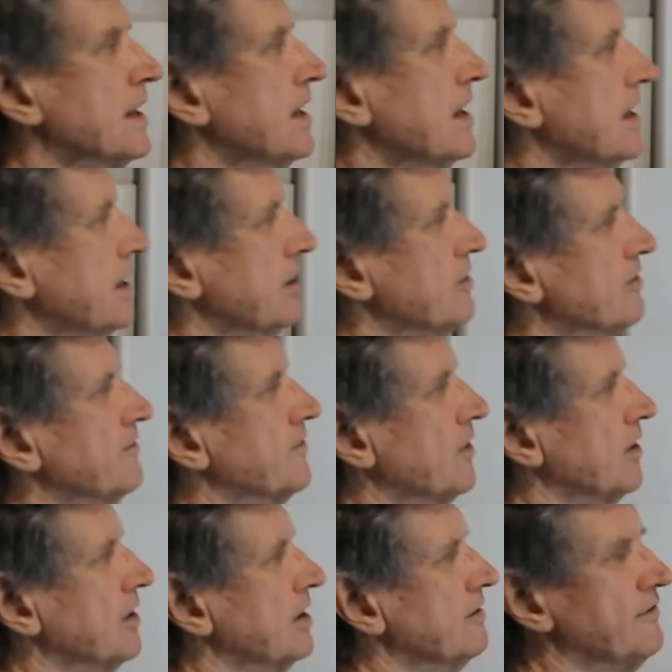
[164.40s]
you'll
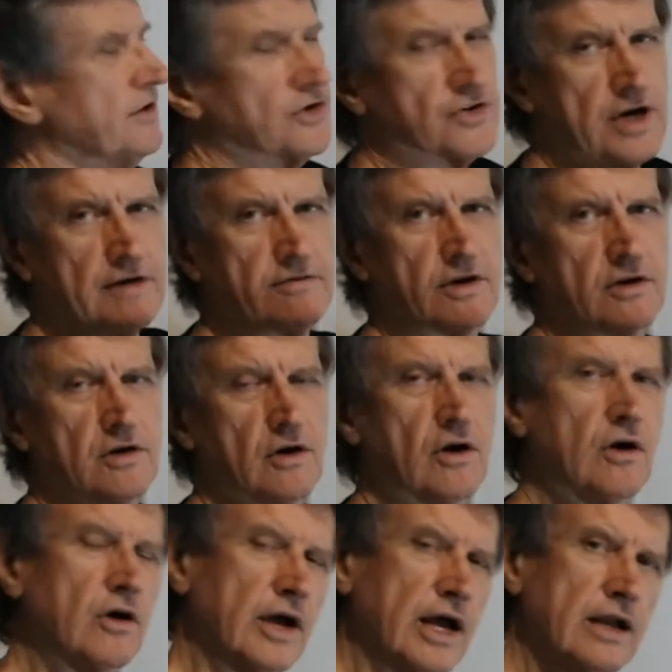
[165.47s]
find if you travel
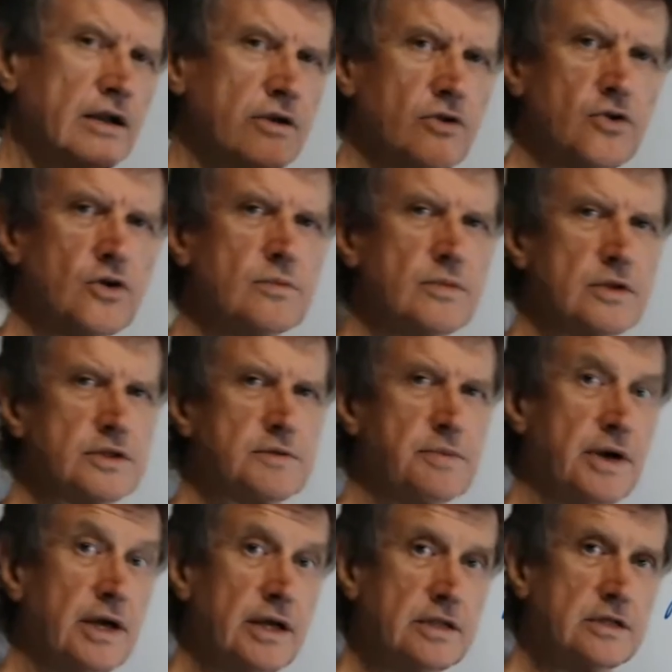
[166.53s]
along at normal
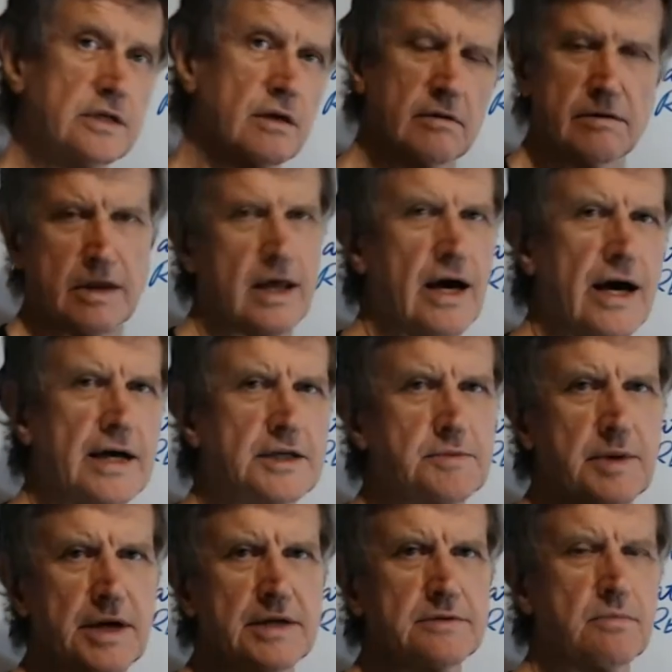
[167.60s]
speeds, car
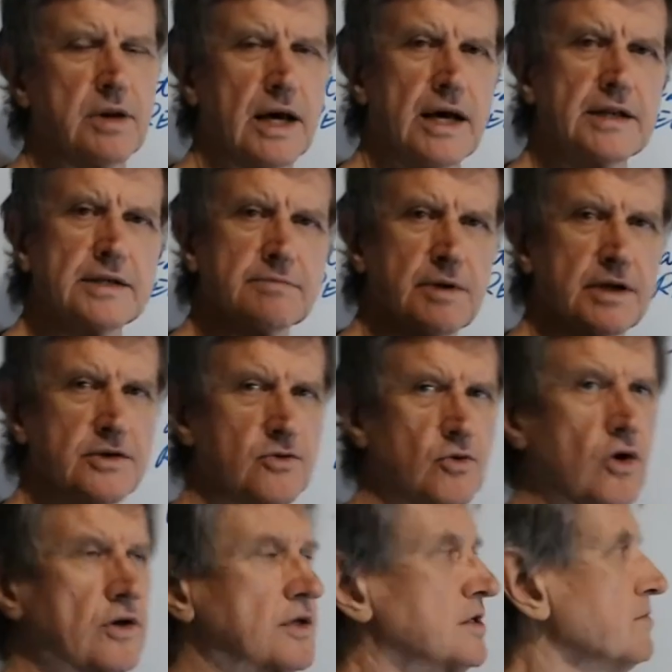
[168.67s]
speeds, plane speeds,
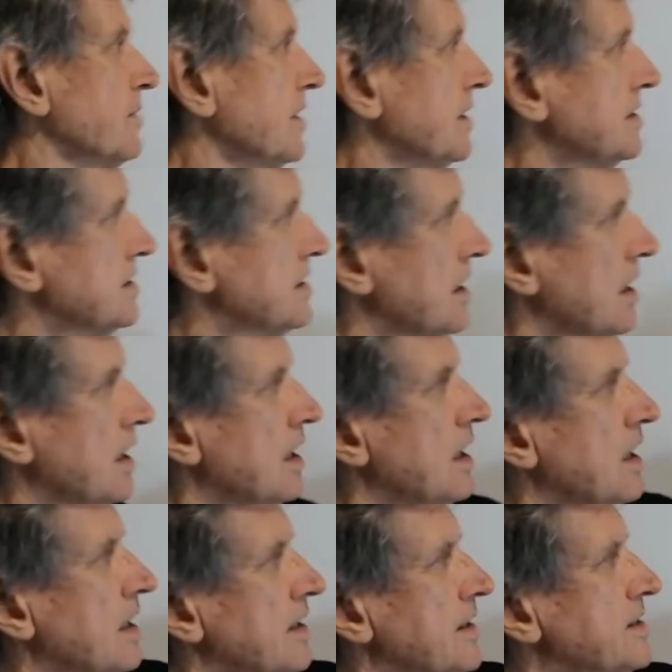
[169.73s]
rocket speeds,
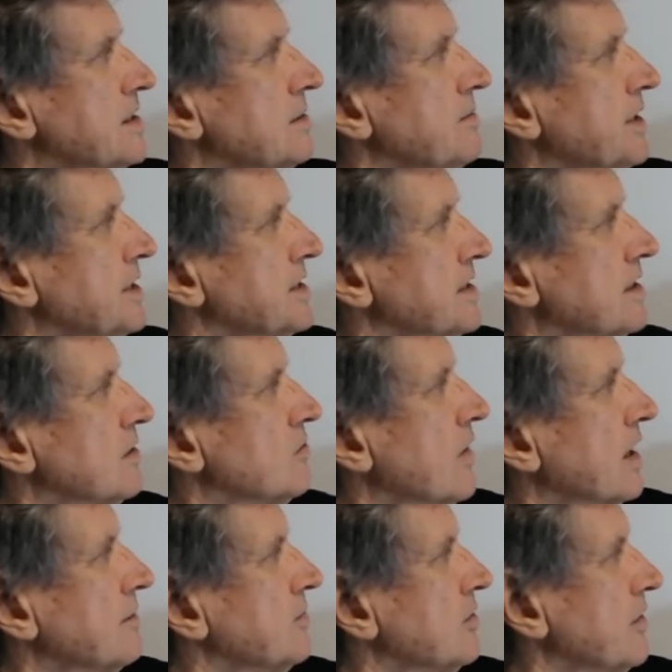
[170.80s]
this would be still
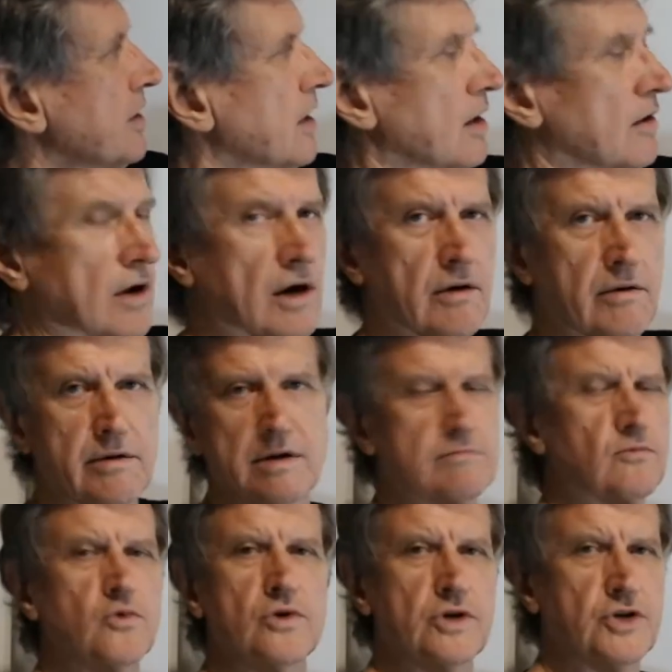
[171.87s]
1.00. It
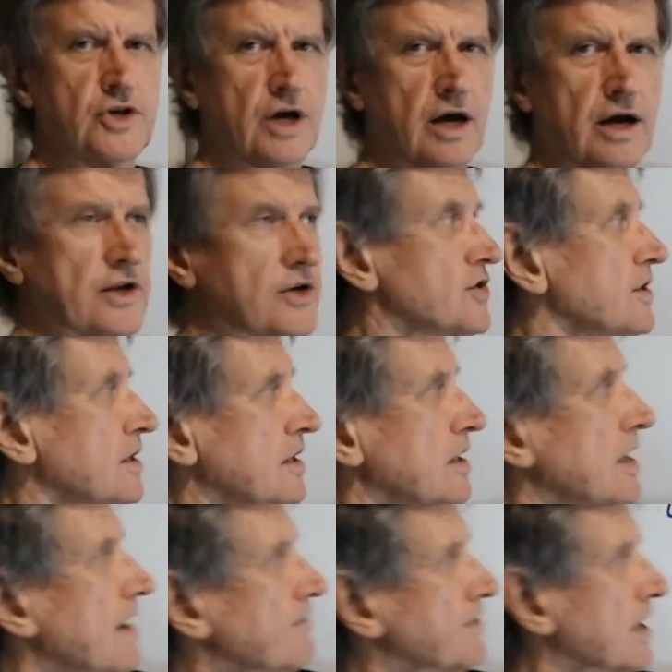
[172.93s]
wouldn't change. You'd
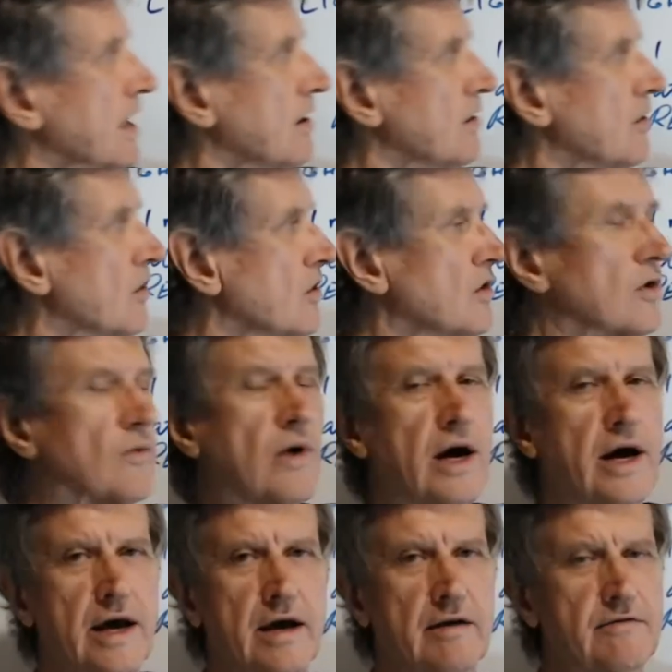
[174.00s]
have to go a long
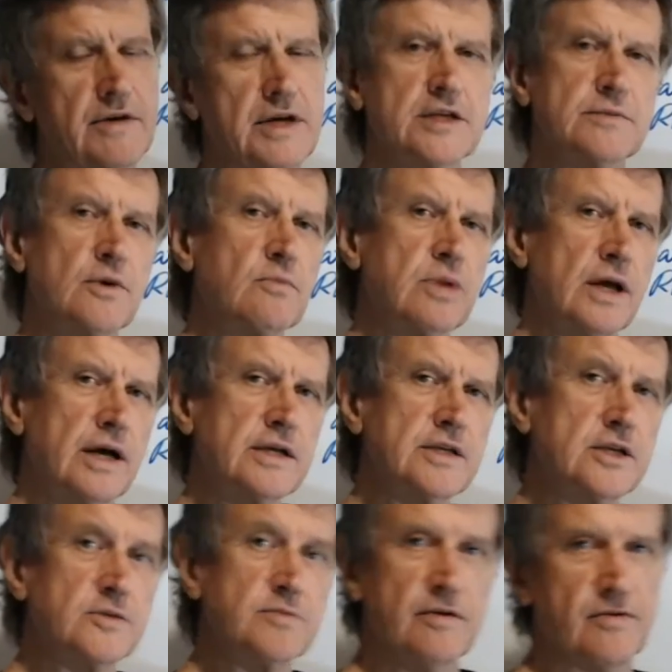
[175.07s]
way out of decimal places
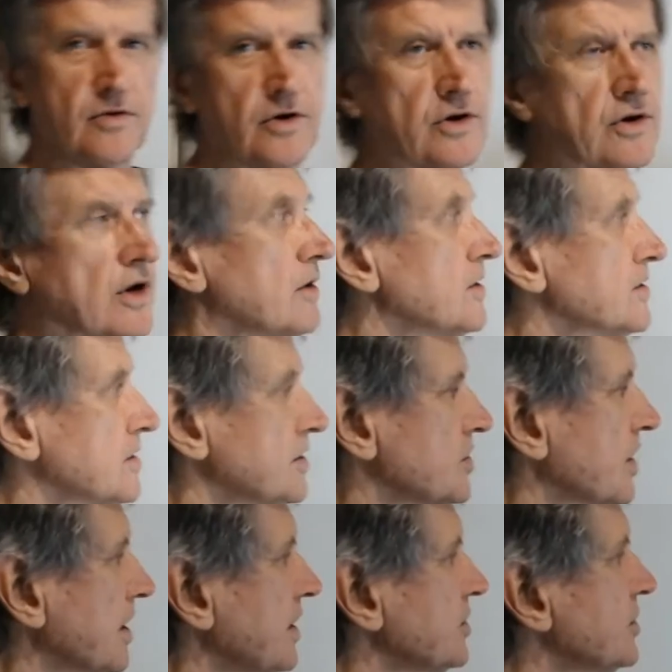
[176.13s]
before you noticed a change.